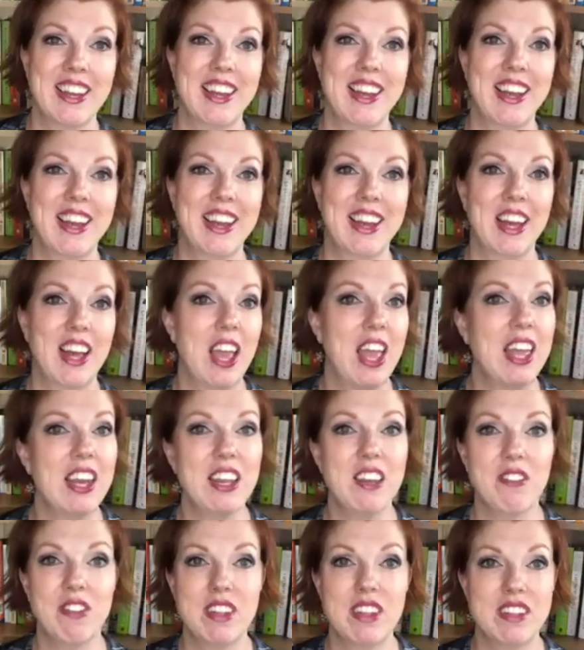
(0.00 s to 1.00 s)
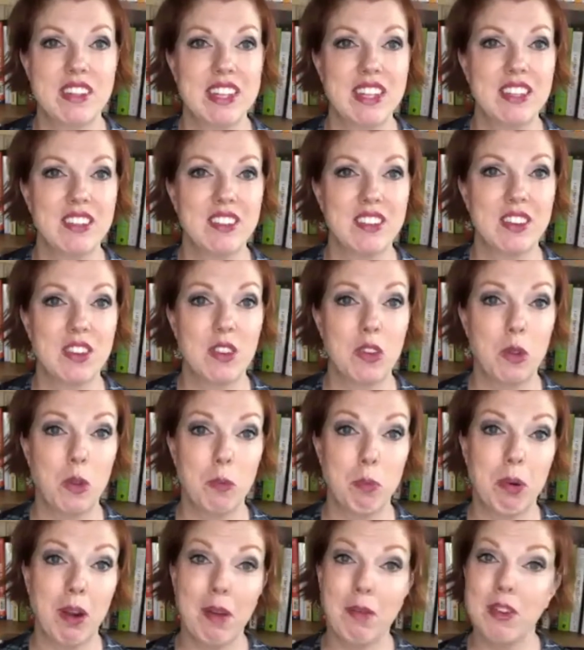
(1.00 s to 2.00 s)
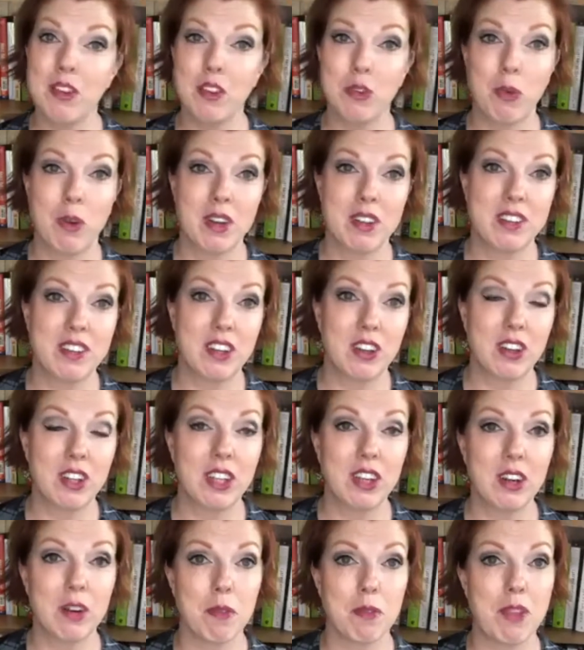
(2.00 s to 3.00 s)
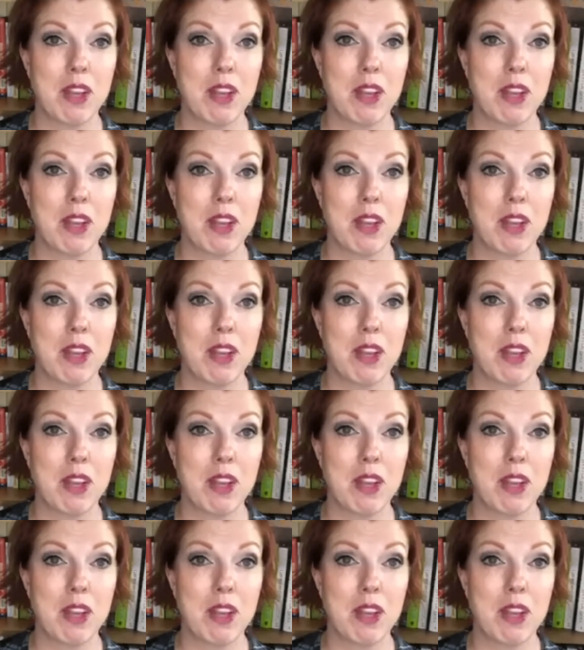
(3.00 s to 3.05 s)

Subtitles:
any of these things, probably just want to steer clear of.